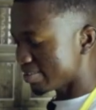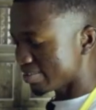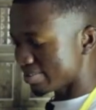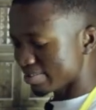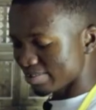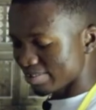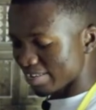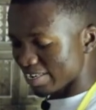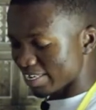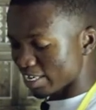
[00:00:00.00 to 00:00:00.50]

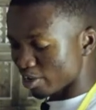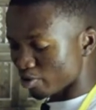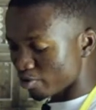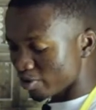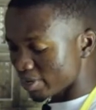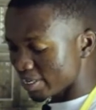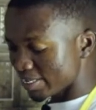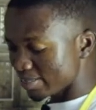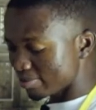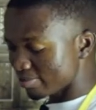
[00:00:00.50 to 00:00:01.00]
Just that they
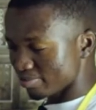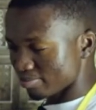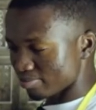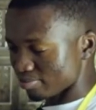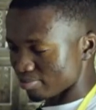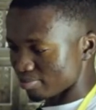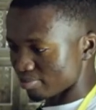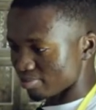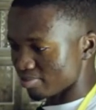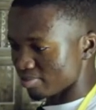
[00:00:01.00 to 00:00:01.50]
couldn't
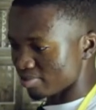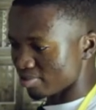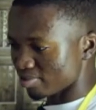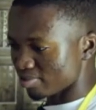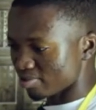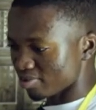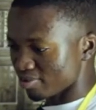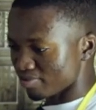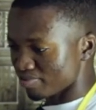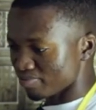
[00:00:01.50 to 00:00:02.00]

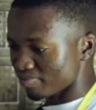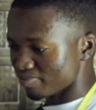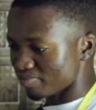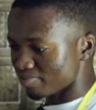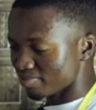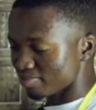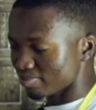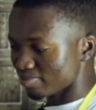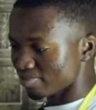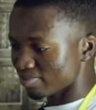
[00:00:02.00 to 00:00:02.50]
sort
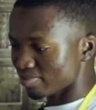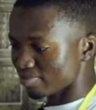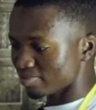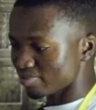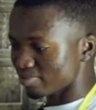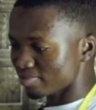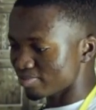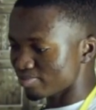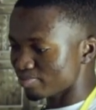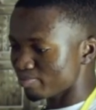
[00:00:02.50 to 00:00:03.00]

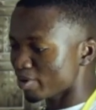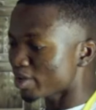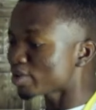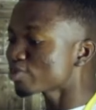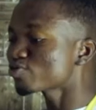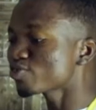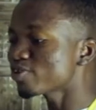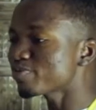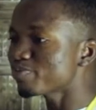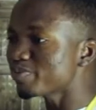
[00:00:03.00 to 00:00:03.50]
of
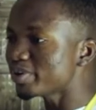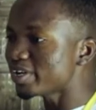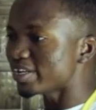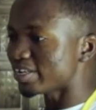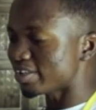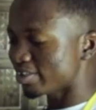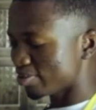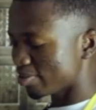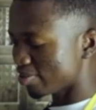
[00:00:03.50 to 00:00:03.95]
persuade me,